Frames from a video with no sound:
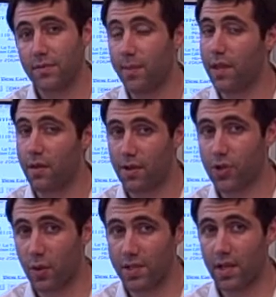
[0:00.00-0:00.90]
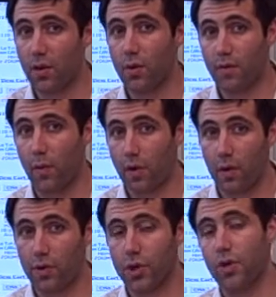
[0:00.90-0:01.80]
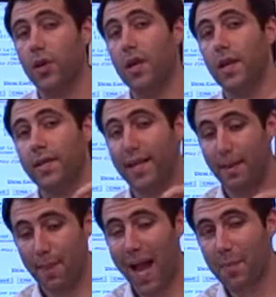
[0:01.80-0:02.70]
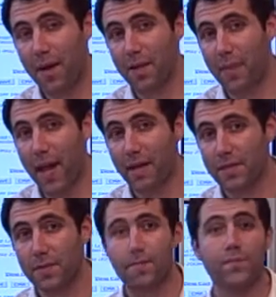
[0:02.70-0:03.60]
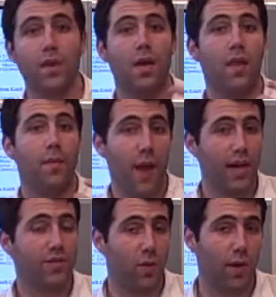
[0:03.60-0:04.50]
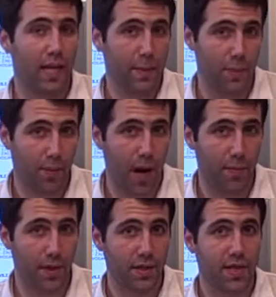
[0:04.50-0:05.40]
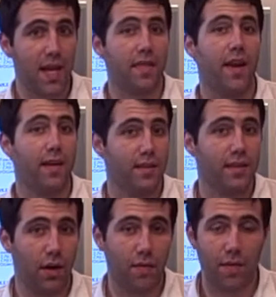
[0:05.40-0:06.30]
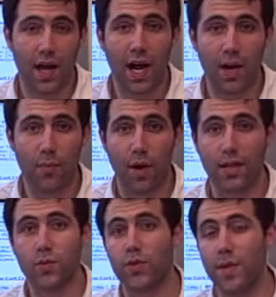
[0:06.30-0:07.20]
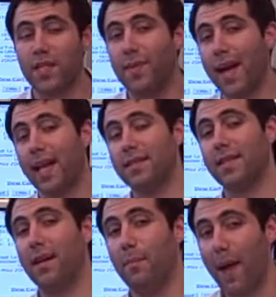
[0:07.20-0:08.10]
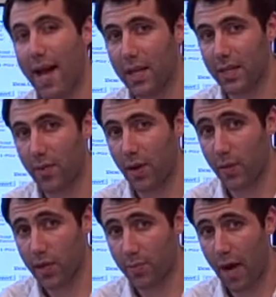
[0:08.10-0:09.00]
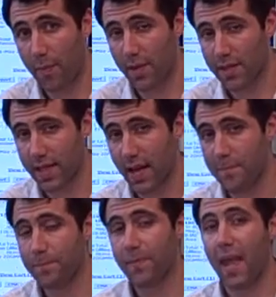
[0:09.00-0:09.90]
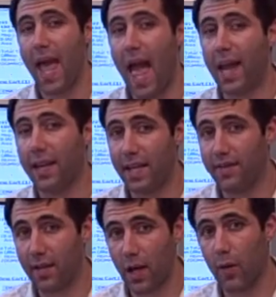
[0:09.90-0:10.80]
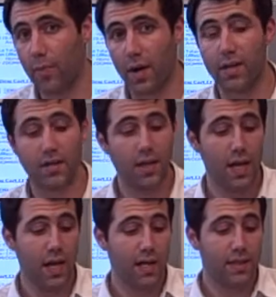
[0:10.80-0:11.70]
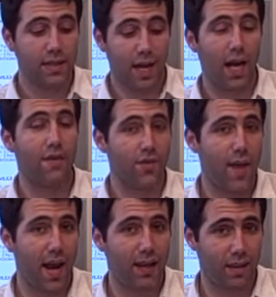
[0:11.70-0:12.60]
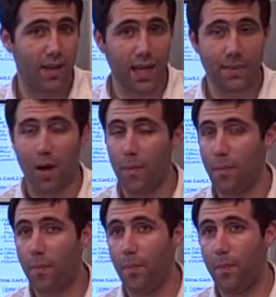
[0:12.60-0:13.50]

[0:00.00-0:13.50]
from either the short sale or the foreclosure, taken back by the banks. The banks don't want to keep the properties. They didn't sell for the higher price, which means the bank has to come back on the market with the properties again at an even lower price. It's kind of dramatic to think about,